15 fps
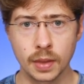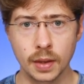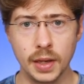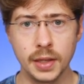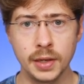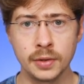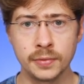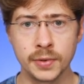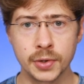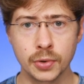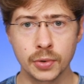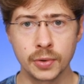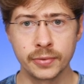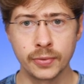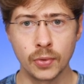
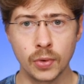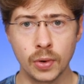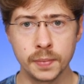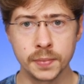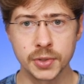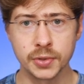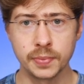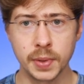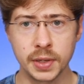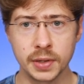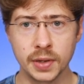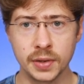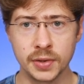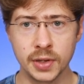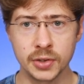Individual forms of
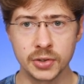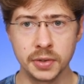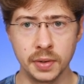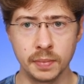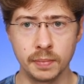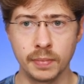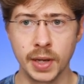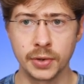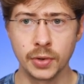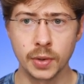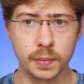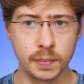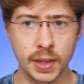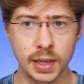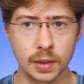monetization might
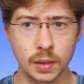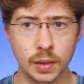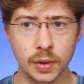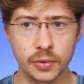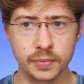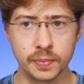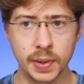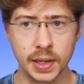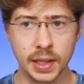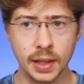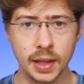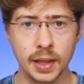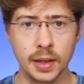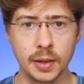not make a lot of money,